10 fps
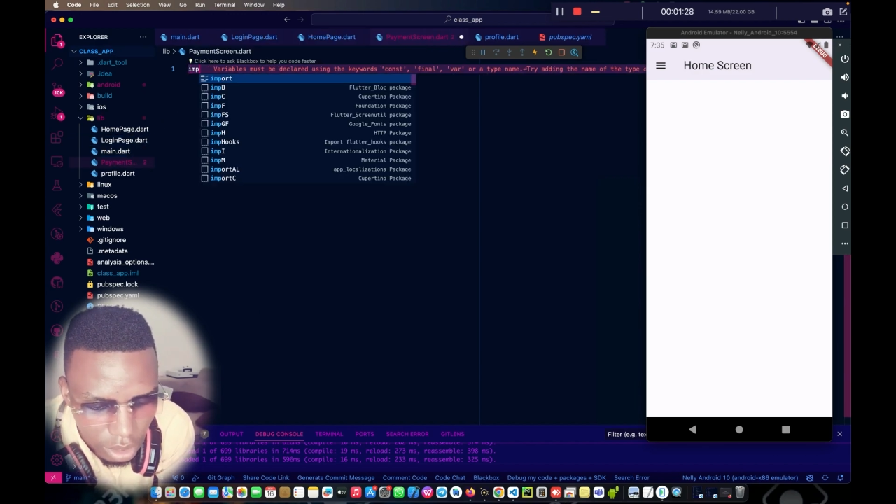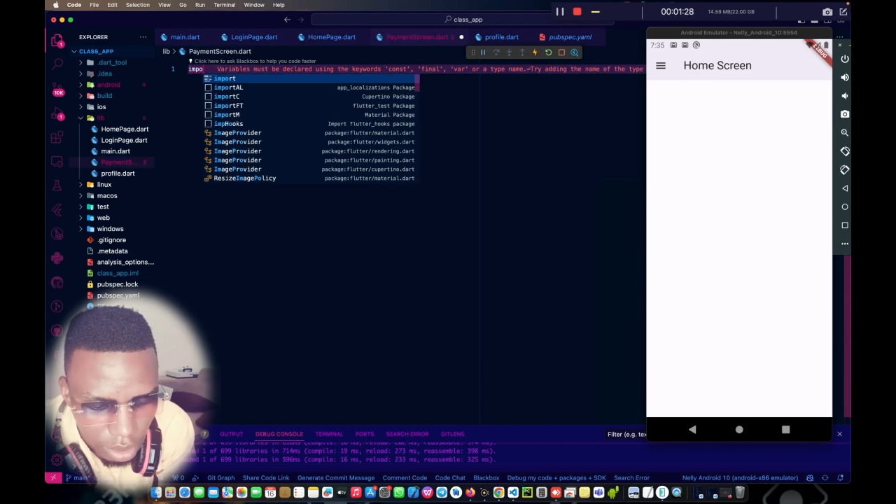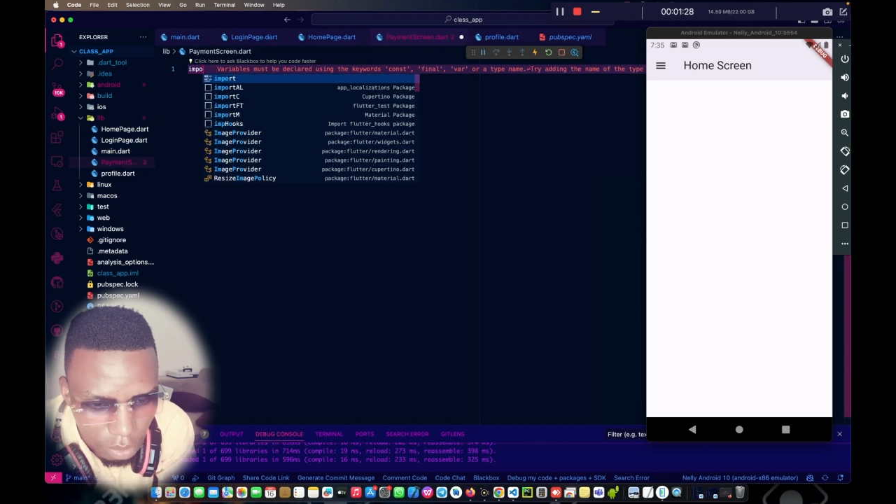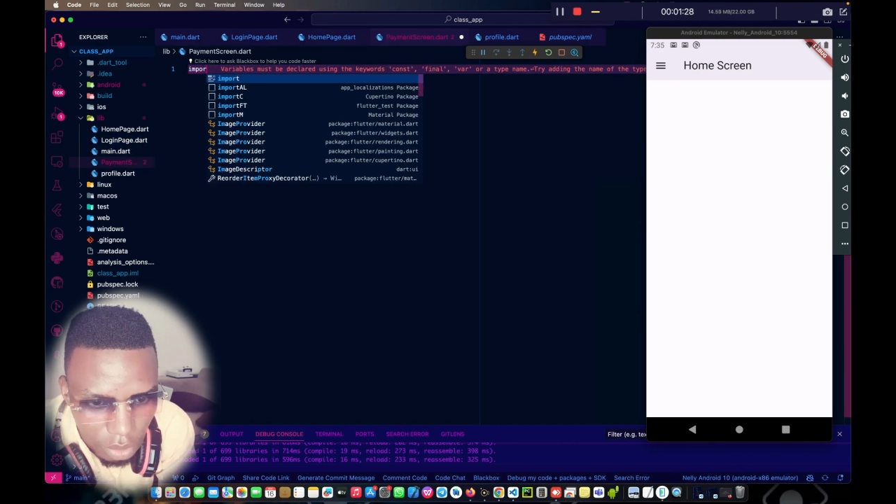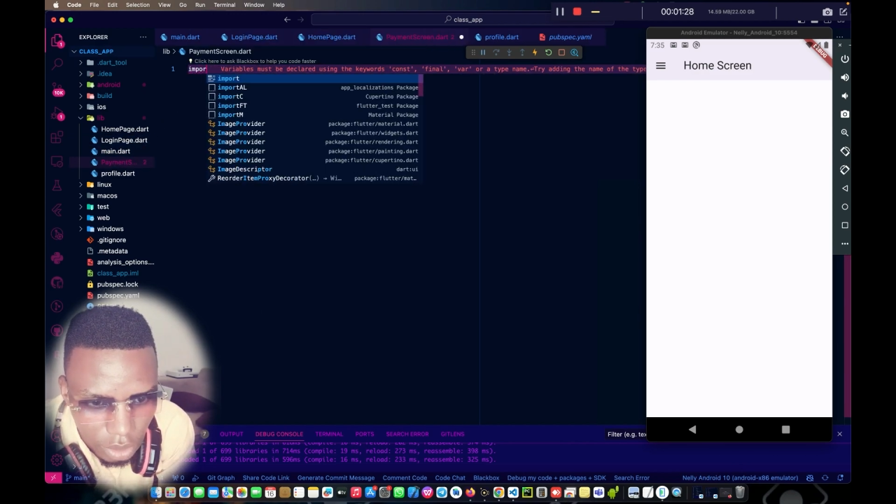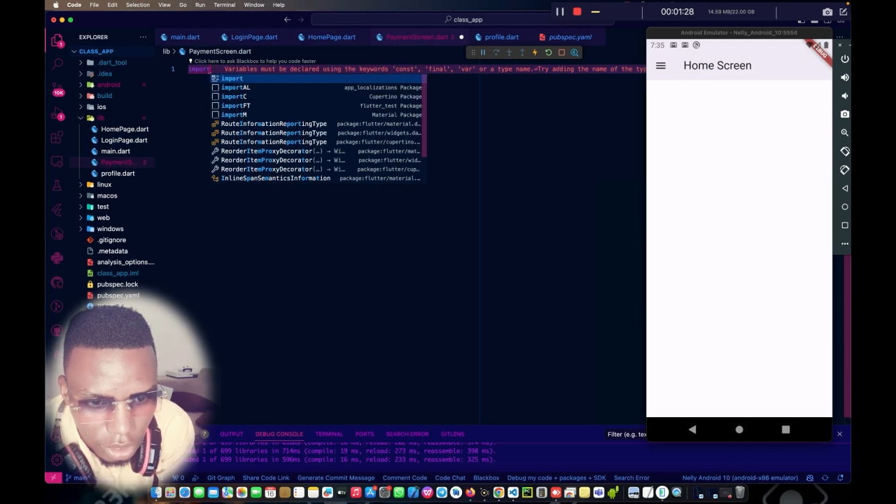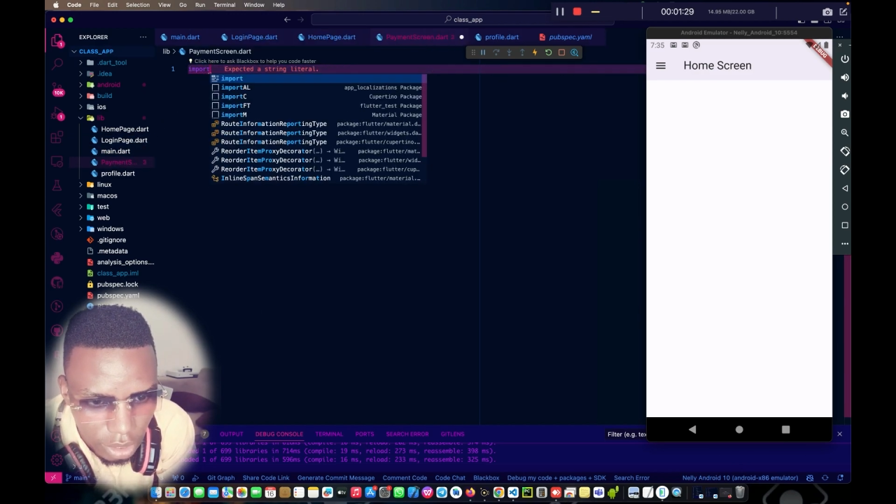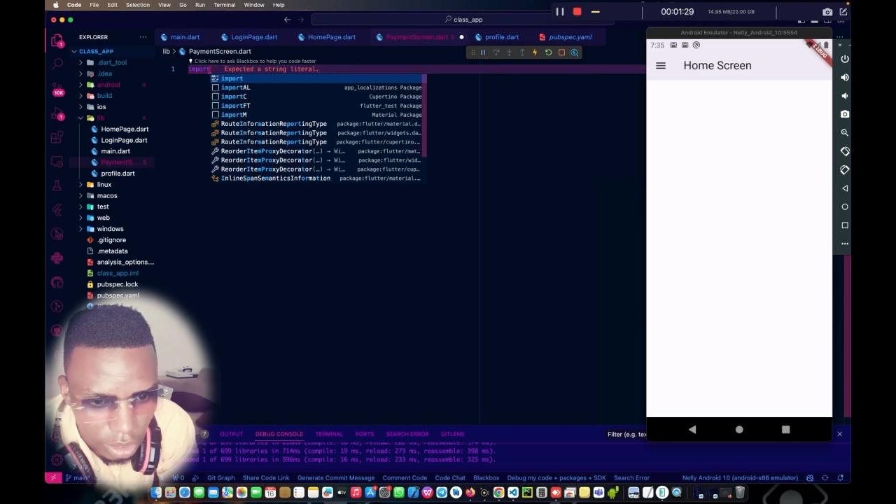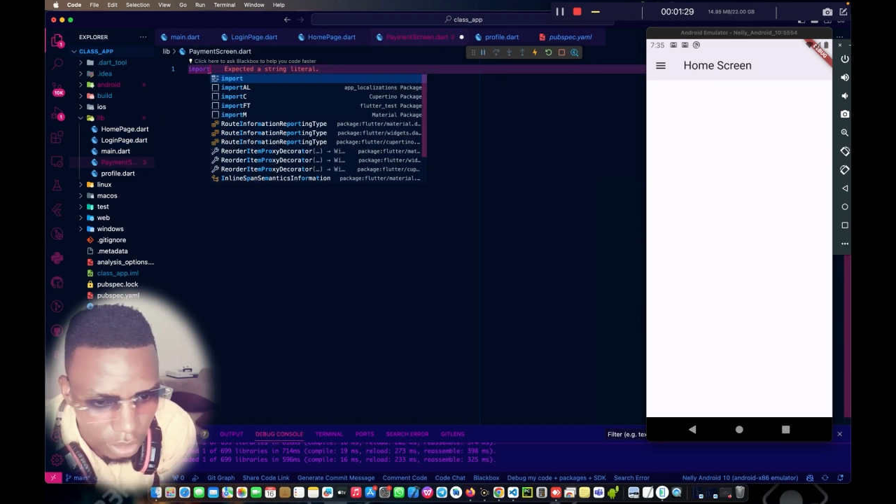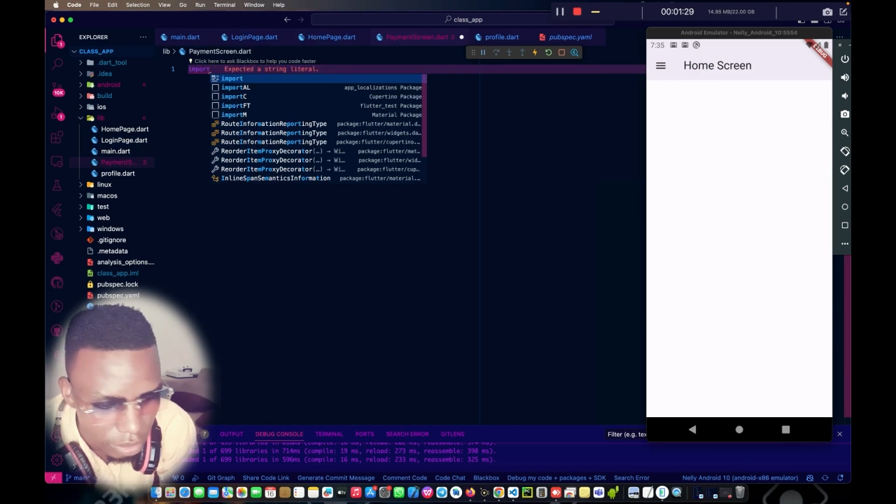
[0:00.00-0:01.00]

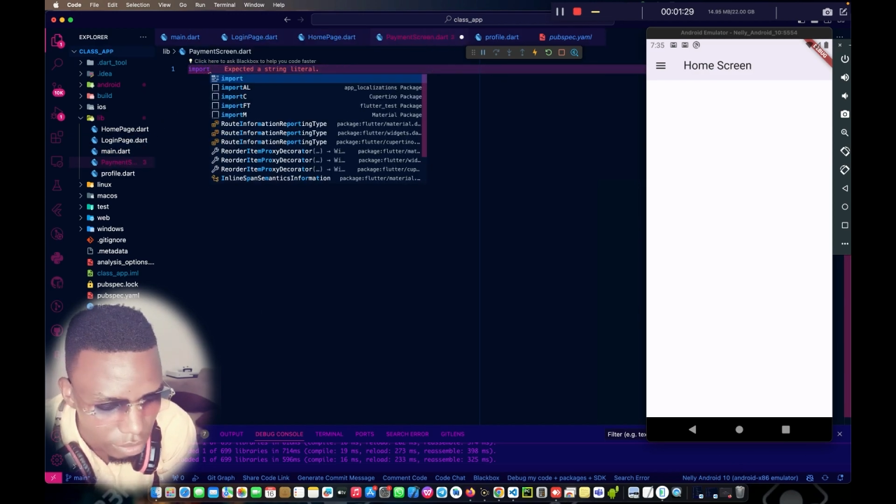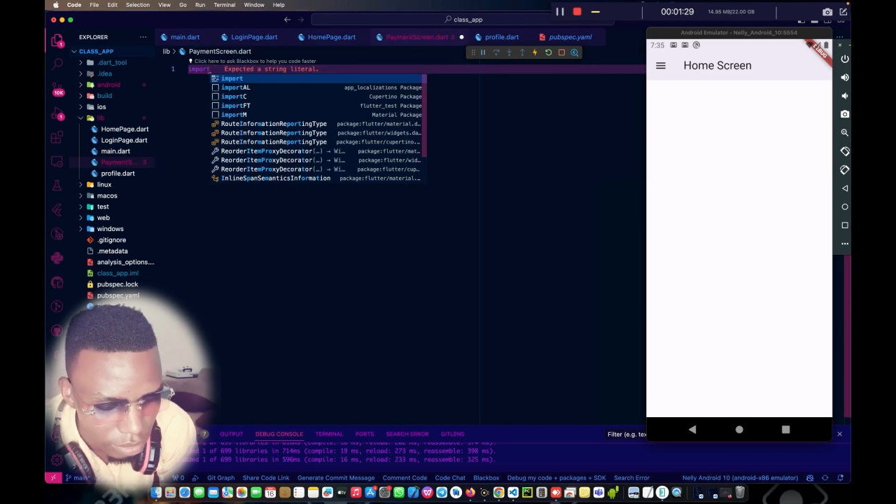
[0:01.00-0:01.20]
importing